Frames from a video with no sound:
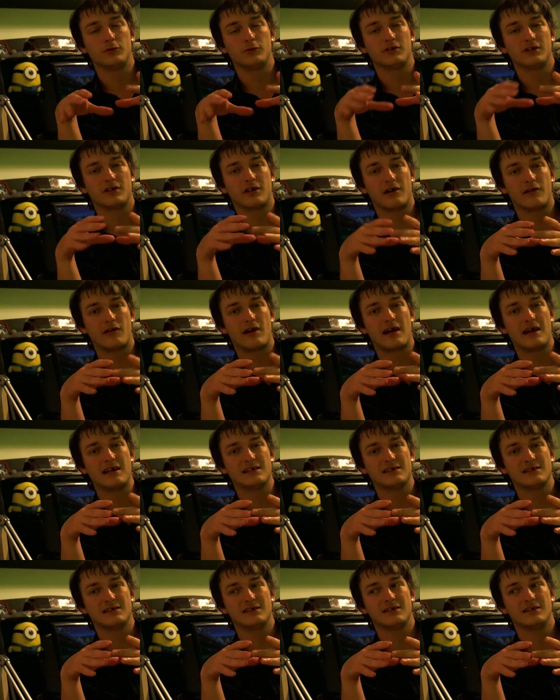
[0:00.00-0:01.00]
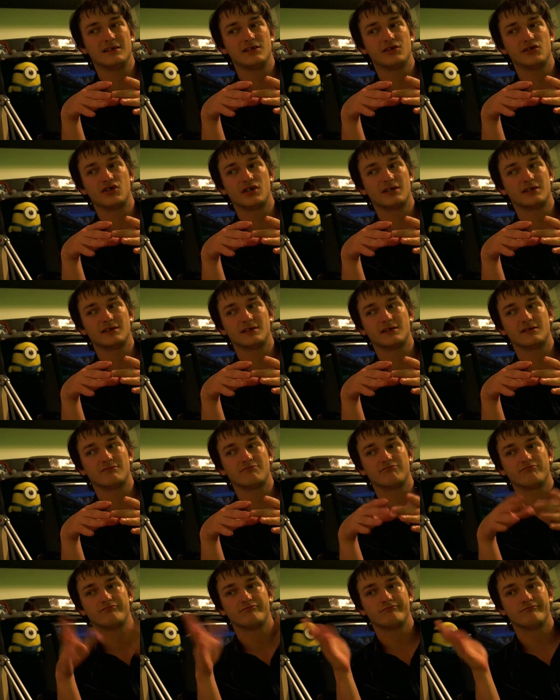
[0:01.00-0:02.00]
in Horizon,
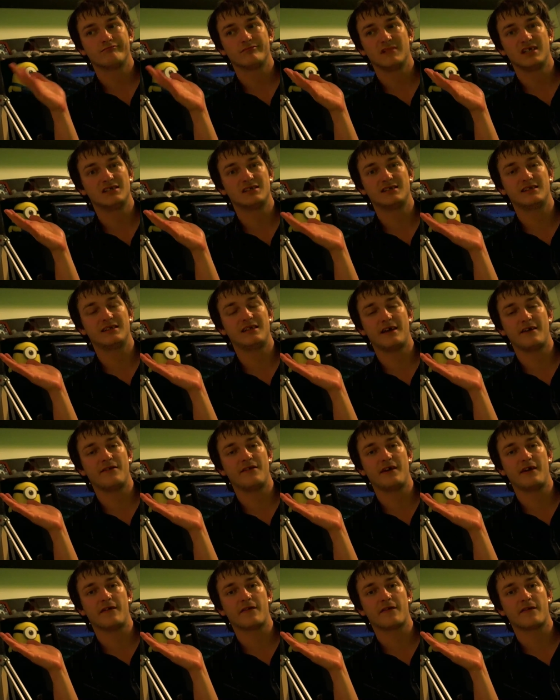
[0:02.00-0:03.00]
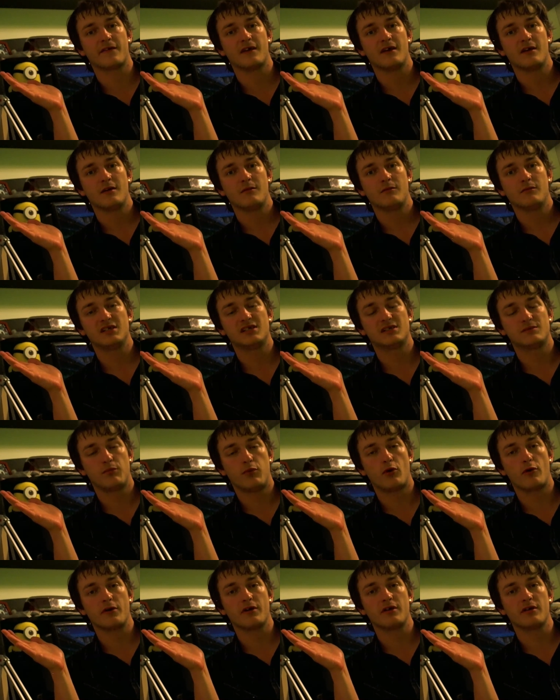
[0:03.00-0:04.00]
it's dead. It's
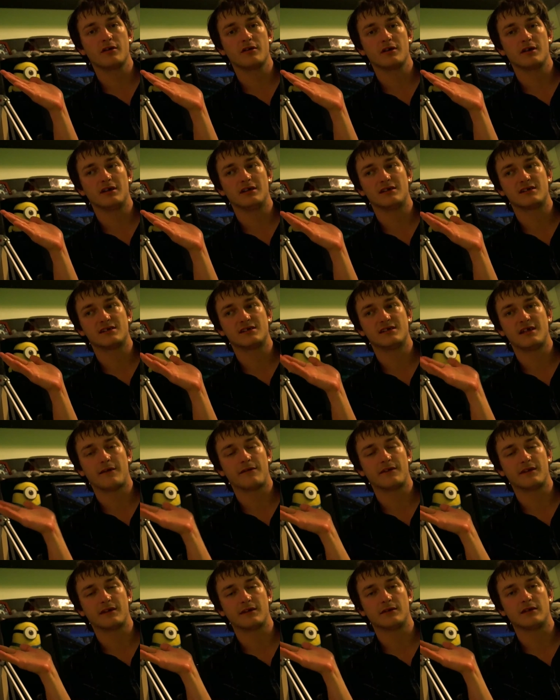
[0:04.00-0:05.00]
boring, it's nothing.